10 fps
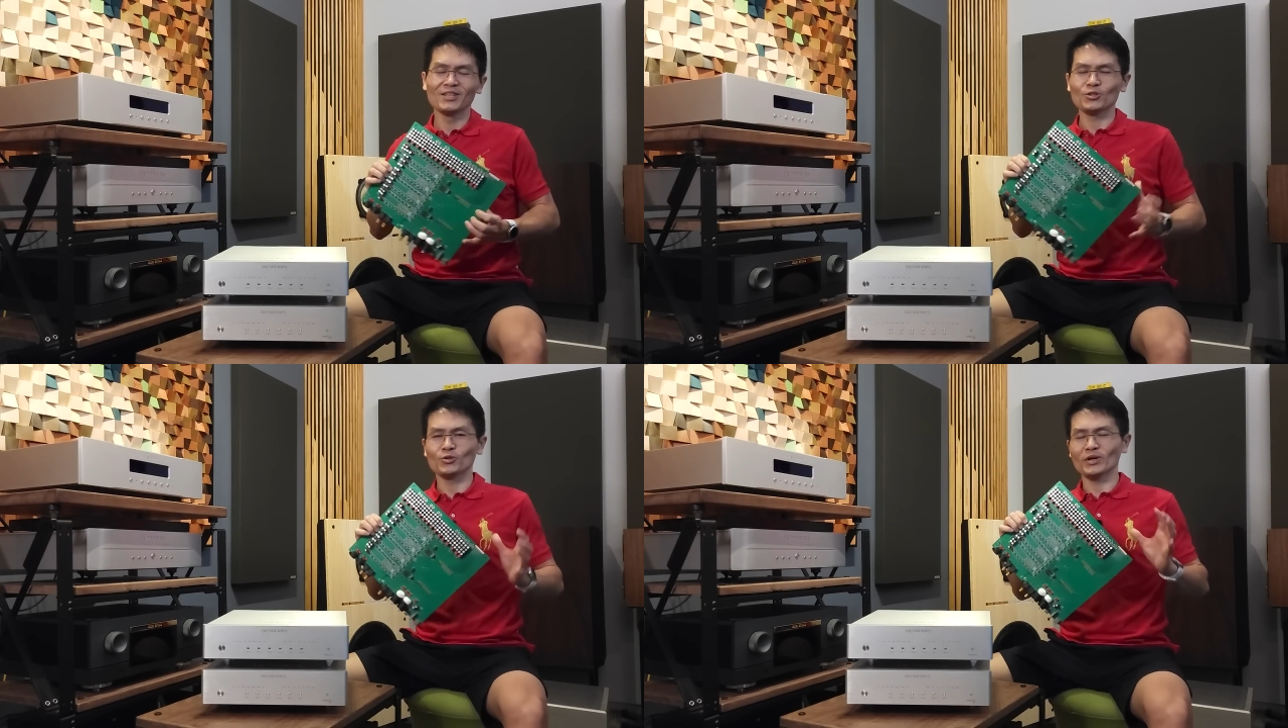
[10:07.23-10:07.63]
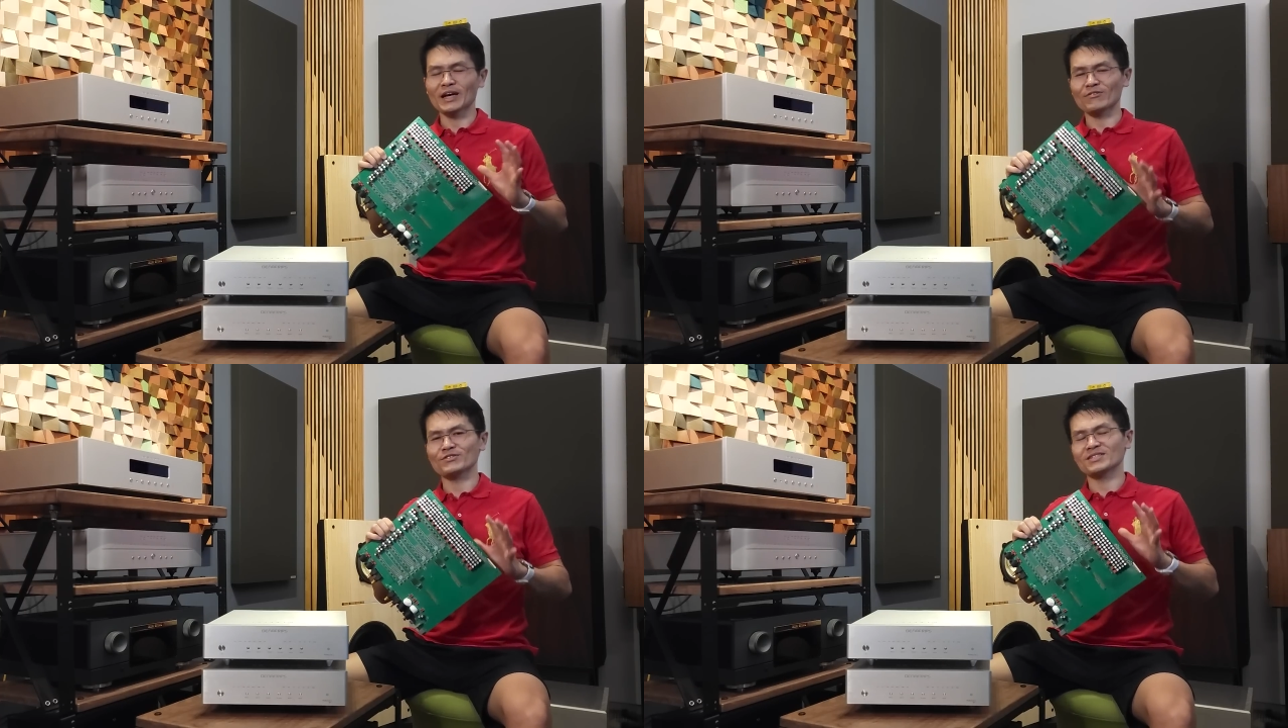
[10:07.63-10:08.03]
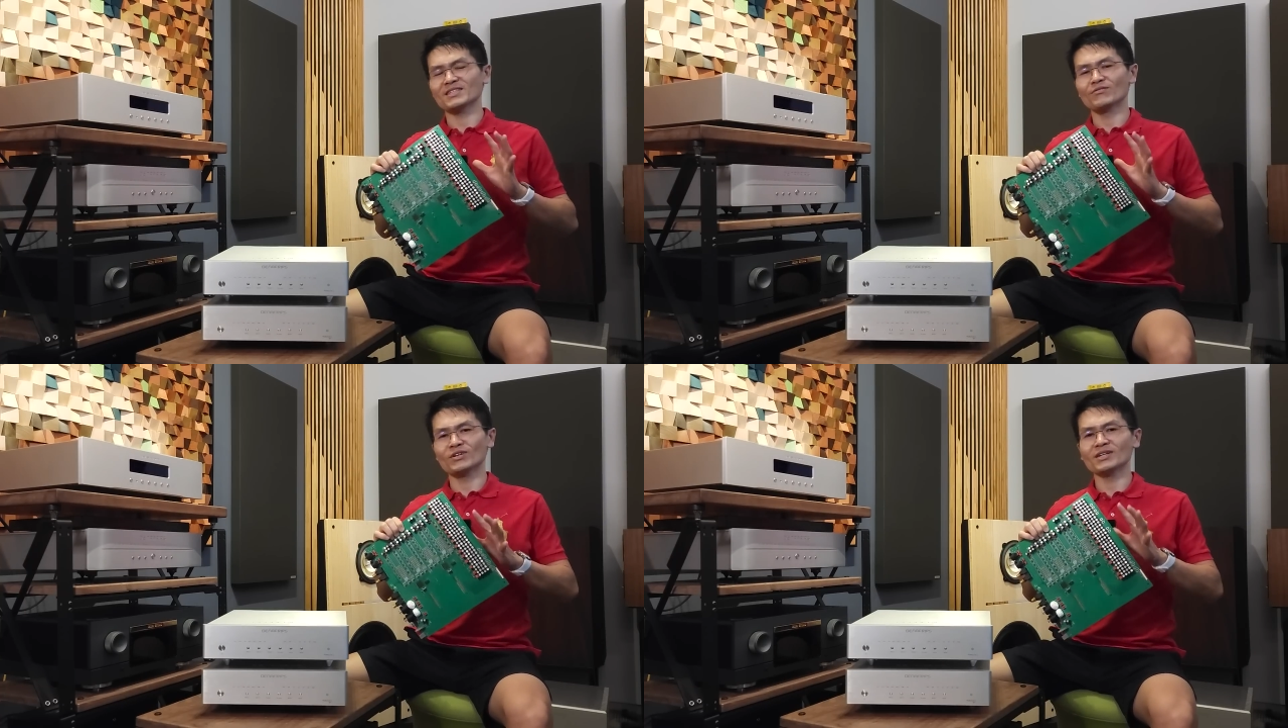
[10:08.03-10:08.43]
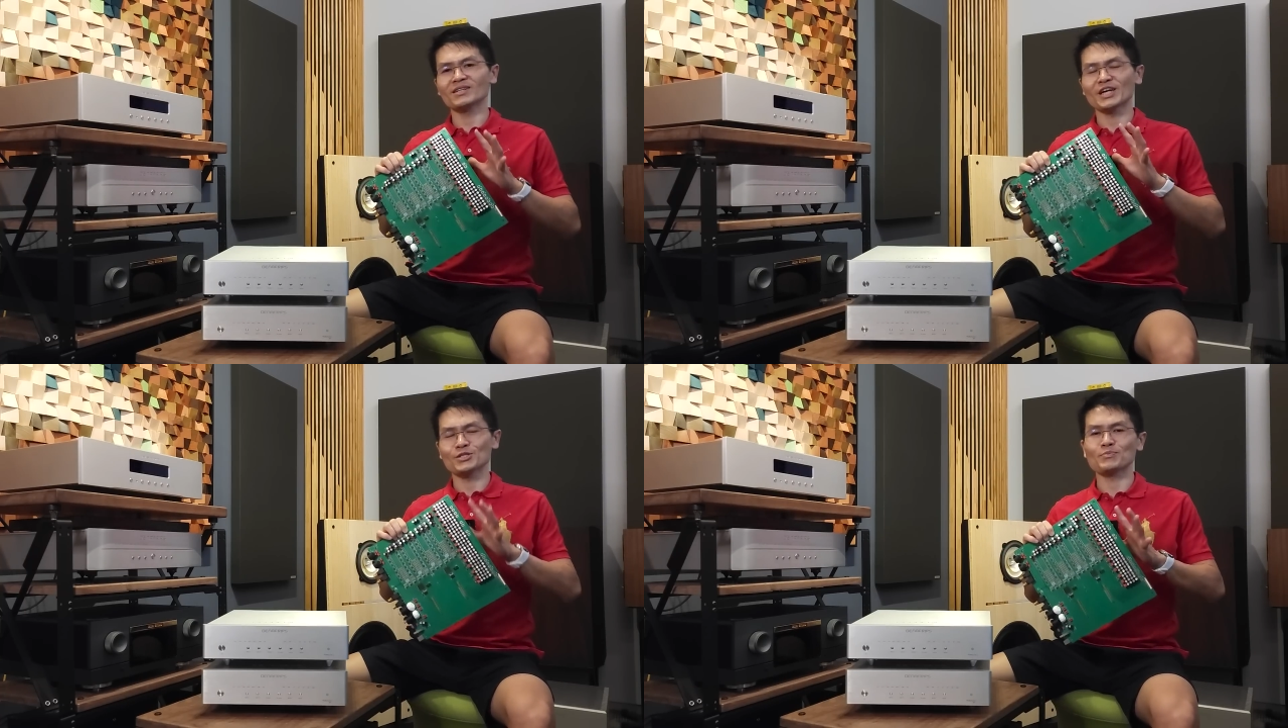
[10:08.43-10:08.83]
to have
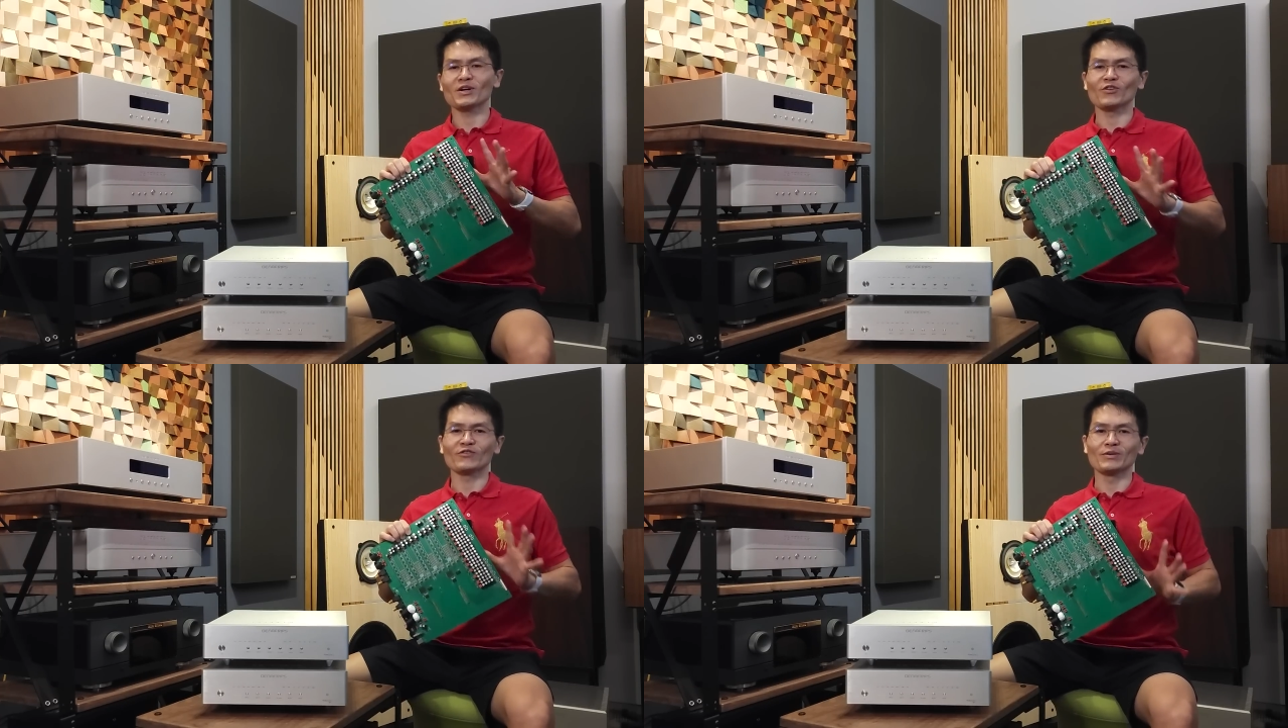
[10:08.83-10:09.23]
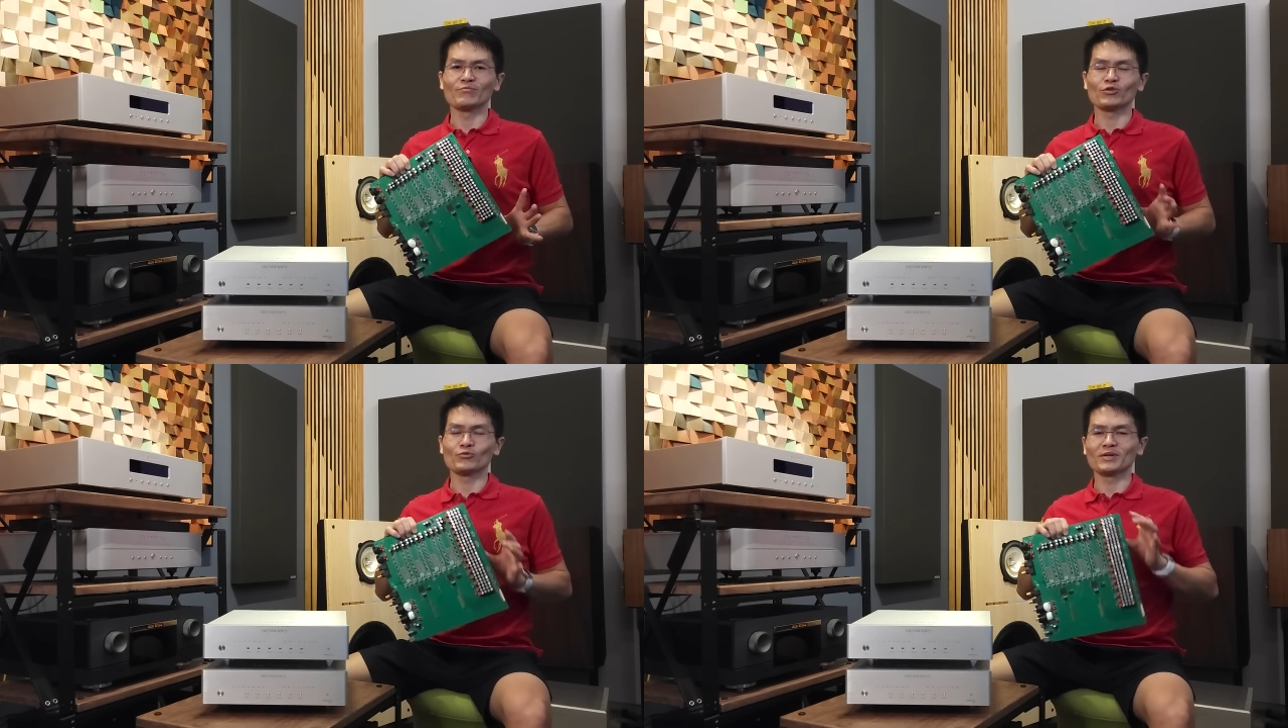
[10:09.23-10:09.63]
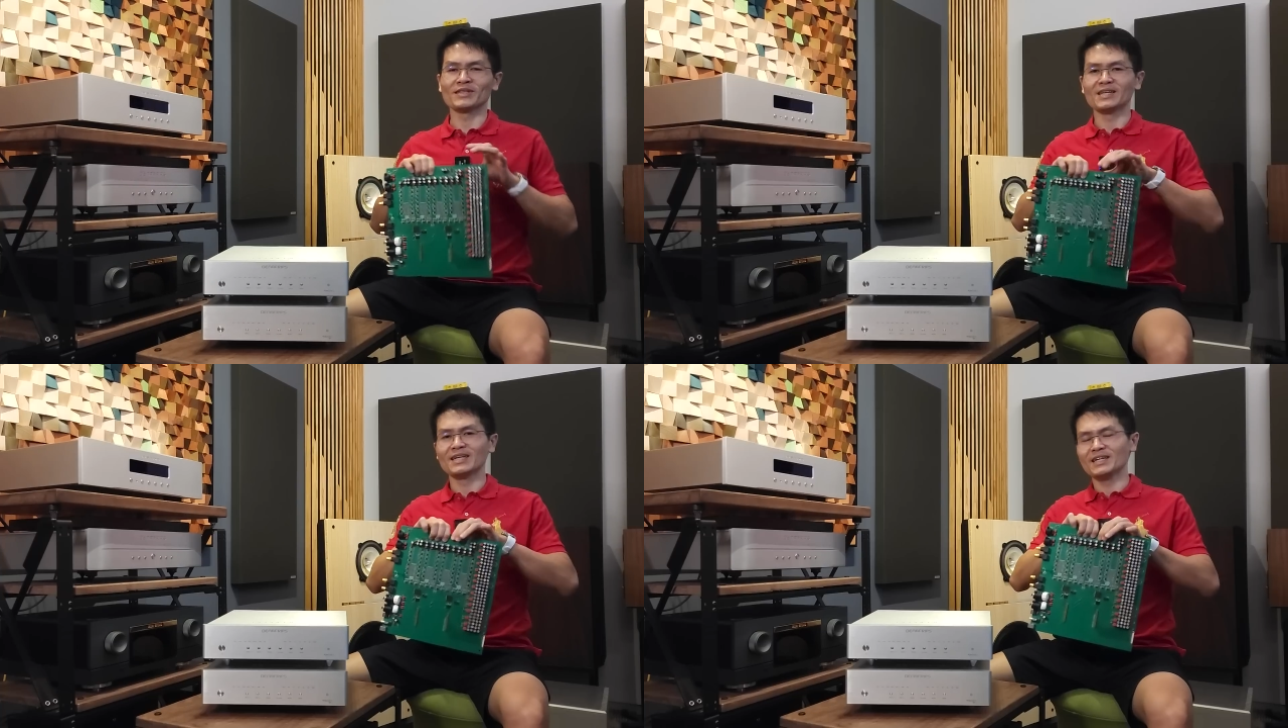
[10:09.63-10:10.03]
several aspects of improvement.